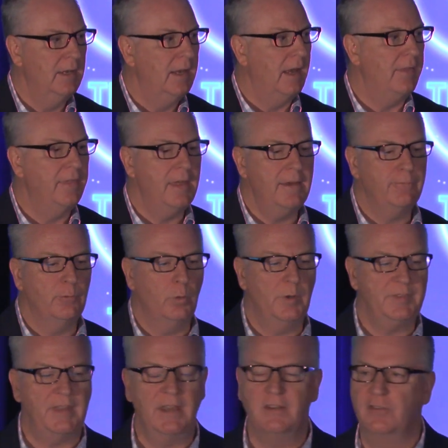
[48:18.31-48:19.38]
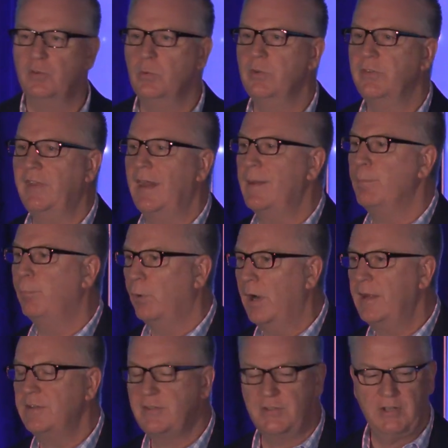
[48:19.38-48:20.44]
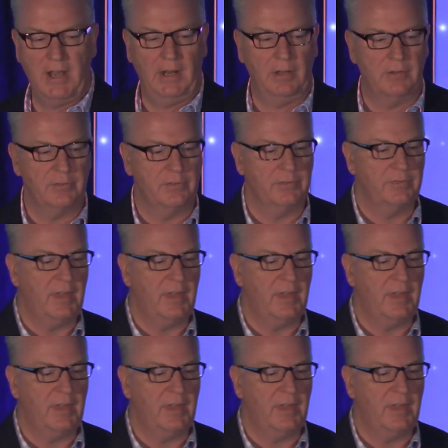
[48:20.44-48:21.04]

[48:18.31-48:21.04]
And therefore, what they do is they embrace challenges.